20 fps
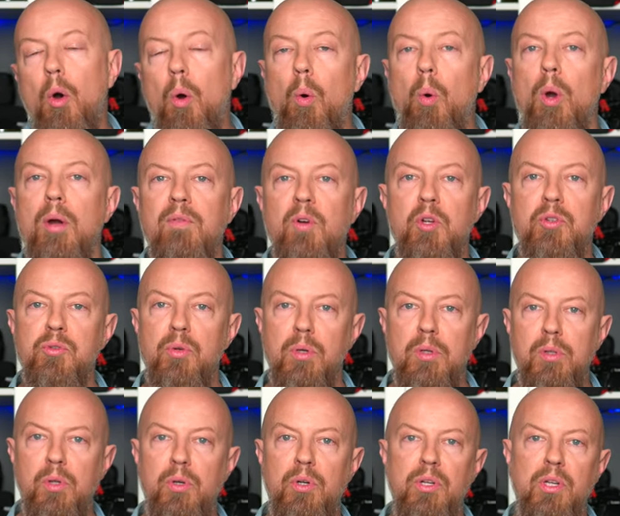or I've also
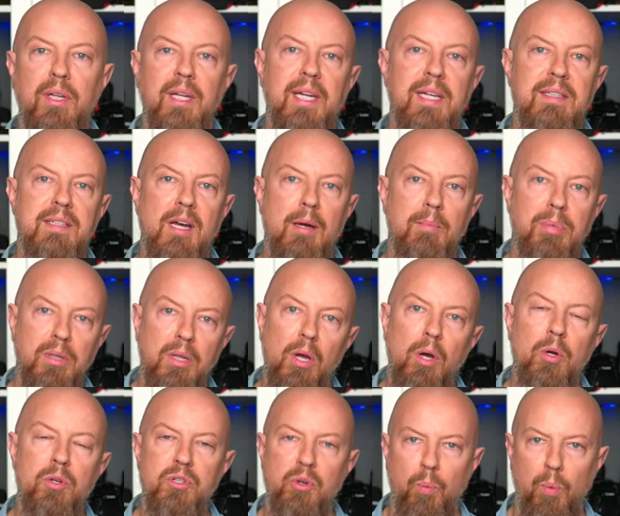included a link down
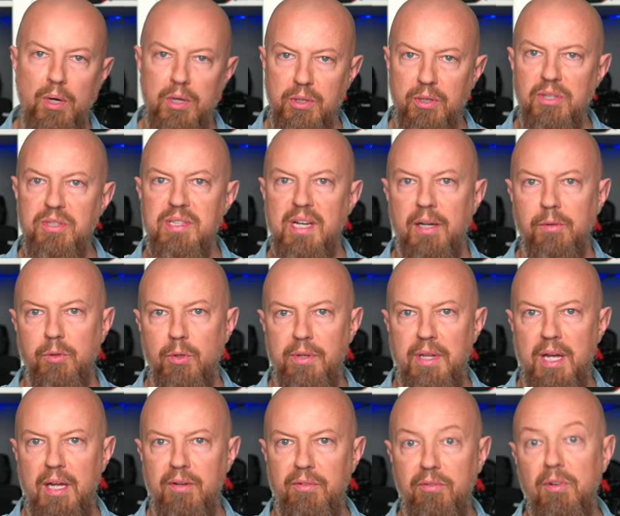below to where you can download
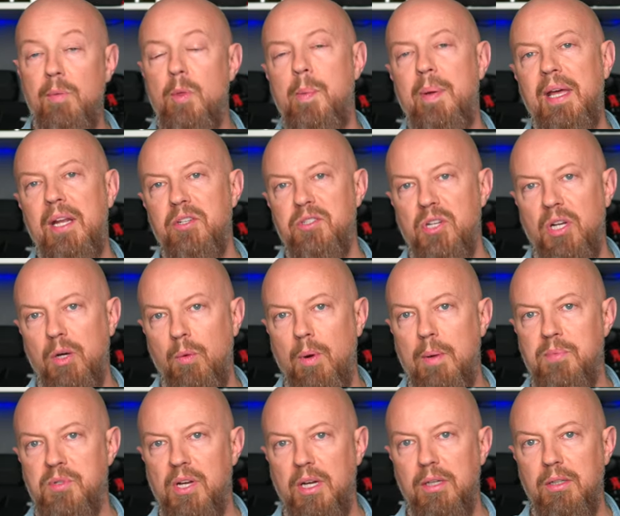that from the Panasonic
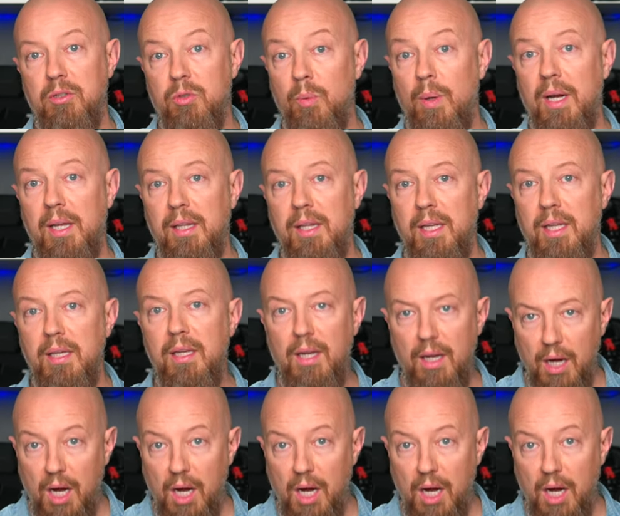website directly.